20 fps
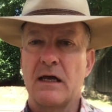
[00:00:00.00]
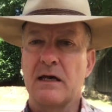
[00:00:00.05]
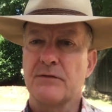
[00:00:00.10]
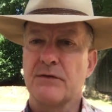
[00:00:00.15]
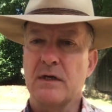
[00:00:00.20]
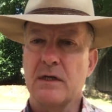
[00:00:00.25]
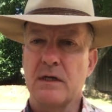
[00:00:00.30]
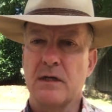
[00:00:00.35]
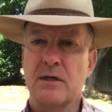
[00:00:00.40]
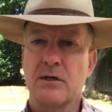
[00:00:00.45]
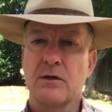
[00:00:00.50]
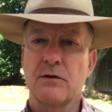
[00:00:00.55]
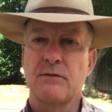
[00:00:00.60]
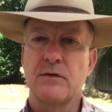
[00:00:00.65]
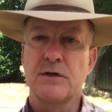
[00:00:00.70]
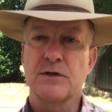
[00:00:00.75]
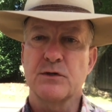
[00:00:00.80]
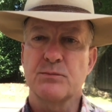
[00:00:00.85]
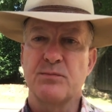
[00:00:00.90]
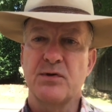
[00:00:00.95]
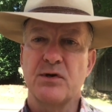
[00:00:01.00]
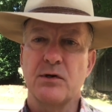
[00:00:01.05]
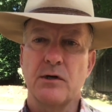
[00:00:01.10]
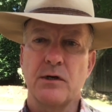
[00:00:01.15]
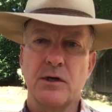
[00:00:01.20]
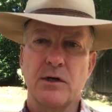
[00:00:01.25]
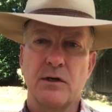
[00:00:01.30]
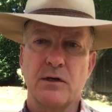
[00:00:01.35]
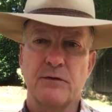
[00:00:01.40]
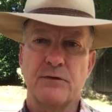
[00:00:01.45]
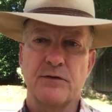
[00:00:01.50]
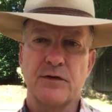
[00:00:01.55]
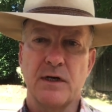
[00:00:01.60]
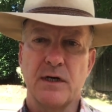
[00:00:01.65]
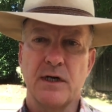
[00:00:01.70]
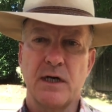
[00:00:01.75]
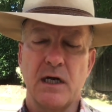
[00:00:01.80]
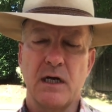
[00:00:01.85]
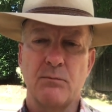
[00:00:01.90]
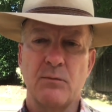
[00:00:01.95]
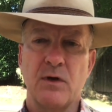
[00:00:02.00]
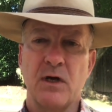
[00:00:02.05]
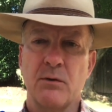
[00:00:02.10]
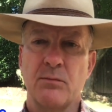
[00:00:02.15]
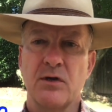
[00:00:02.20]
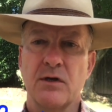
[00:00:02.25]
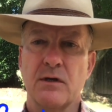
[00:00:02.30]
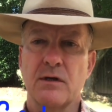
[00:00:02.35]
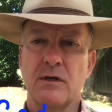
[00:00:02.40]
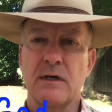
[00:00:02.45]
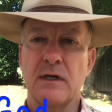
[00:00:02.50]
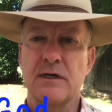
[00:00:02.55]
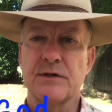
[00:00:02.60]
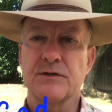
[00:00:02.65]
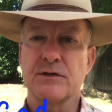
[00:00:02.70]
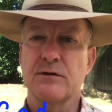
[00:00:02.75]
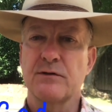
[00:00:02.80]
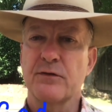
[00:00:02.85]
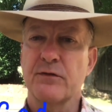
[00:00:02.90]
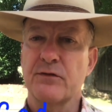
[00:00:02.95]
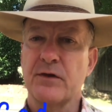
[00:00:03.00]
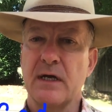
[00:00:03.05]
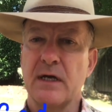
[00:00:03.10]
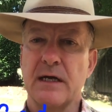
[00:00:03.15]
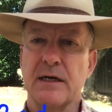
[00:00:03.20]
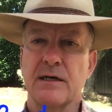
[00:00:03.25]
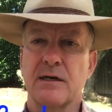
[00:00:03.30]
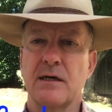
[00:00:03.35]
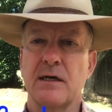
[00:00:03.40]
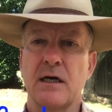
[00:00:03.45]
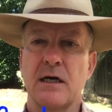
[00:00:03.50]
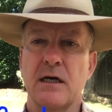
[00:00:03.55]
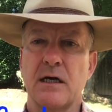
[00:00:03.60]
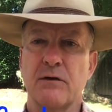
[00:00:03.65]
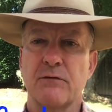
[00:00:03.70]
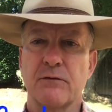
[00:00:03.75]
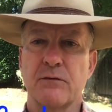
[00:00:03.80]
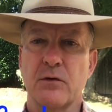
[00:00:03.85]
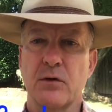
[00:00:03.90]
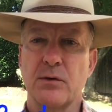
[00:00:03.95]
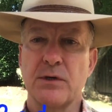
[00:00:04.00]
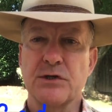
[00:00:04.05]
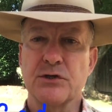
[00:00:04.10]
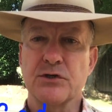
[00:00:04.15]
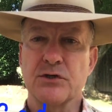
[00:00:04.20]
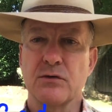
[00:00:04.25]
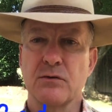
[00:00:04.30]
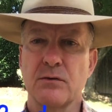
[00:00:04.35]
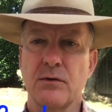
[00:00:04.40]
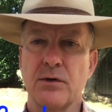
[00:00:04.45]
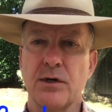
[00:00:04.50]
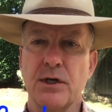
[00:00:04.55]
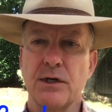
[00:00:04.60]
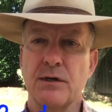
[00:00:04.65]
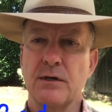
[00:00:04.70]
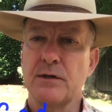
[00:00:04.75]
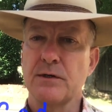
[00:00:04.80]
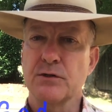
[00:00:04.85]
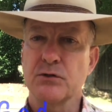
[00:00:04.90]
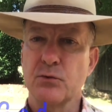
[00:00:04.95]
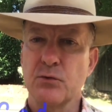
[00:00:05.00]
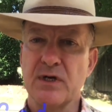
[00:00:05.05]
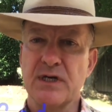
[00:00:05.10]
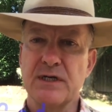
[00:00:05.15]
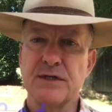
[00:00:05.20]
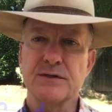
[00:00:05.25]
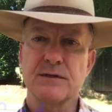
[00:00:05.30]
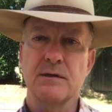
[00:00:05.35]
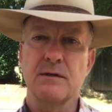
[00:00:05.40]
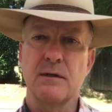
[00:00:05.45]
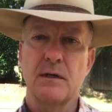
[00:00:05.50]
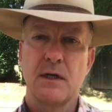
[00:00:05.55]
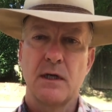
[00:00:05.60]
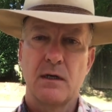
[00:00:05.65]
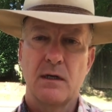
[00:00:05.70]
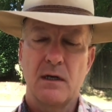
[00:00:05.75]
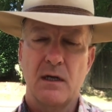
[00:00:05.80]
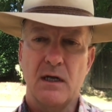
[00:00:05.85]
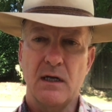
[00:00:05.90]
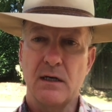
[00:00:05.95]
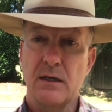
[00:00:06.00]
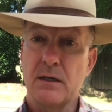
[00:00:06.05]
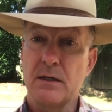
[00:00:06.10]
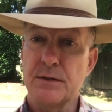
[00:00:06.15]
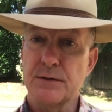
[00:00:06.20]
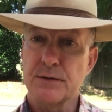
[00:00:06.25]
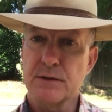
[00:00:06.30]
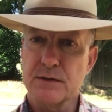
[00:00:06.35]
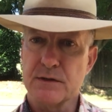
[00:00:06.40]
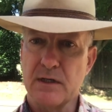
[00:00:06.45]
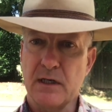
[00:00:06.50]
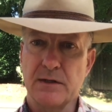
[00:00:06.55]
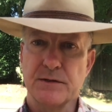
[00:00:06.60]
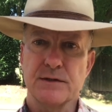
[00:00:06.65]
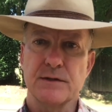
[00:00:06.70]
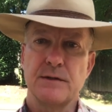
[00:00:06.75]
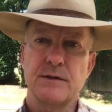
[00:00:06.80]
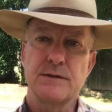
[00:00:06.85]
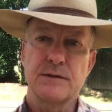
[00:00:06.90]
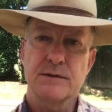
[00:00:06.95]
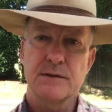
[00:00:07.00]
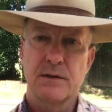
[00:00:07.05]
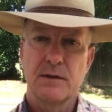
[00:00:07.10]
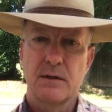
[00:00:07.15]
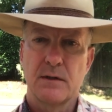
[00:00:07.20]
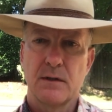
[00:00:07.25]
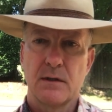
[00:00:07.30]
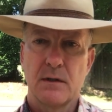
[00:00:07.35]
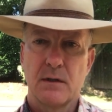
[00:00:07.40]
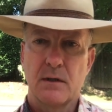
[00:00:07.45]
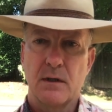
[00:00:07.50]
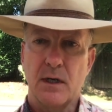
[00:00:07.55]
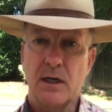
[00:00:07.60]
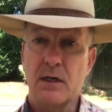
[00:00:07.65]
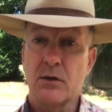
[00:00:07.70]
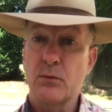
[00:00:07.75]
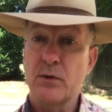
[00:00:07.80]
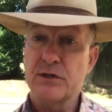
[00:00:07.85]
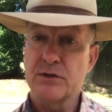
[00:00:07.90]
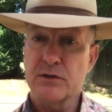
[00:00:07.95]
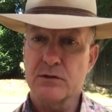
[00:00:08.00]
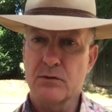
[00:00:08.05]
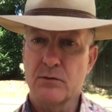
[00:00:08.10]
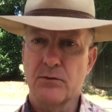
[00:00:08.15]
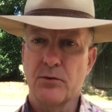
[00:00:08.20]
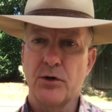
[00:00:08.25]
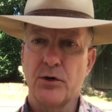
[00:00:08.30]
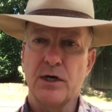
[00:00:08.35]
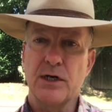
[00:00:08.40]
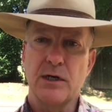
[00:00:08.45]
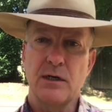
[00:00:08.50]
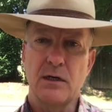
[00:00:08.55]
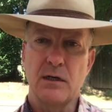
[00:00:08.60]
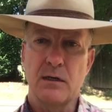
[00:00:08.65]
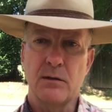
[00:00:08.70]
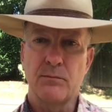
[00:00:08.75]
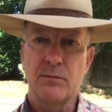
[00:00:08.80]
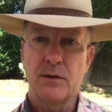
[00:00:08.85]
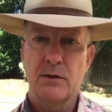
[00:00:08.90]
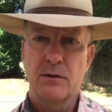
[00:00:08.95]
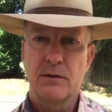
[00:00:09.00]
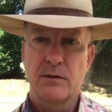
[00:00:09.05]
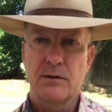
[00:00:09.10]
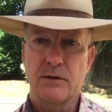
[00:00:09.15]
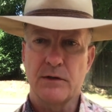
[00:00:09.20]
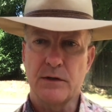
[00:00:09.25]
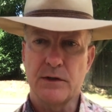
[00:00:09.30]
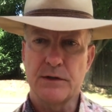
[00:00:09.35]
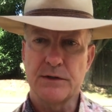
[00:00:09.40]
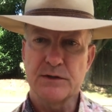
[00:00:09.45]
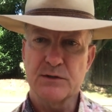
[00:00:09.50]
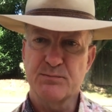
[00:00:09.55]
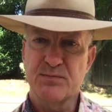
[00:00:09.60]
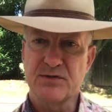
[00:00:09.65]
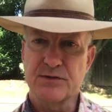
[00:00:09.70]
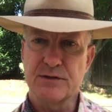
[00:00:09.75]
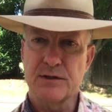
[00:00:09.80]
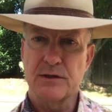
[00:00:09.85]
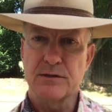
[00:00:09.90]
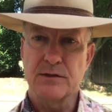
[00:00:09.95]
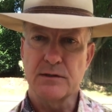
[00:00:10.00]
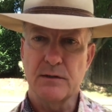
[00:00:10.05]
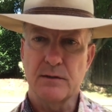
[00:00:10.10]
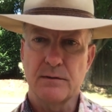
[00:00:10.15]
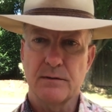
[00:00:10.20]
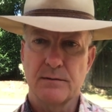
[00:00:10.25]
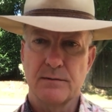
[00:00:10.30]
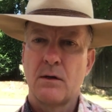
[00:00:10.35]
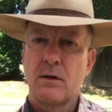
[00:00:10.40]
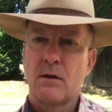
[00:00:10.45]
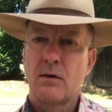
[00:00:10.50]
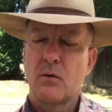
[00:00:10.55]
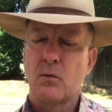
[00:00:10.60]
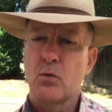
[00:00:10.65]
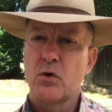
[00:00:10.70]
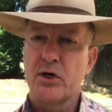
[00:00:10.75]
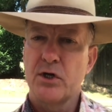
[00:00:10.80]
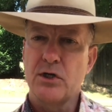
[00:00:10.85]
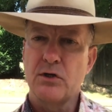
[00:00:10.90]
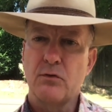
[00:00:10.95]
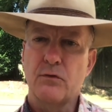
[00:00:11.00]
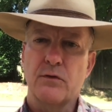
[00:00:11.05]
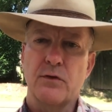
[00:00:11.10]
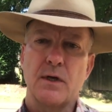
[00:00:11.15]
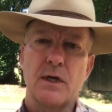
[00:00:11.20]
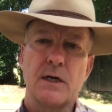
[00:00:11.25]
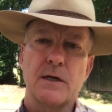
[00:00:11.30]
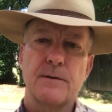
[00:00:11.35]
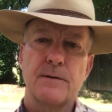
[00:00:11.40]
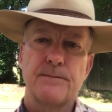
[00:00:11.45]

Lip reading: At the end of this period of time, Nebuchadnezzar thanked God for restoring his reason and his senses and restoring him to his position. What do you think?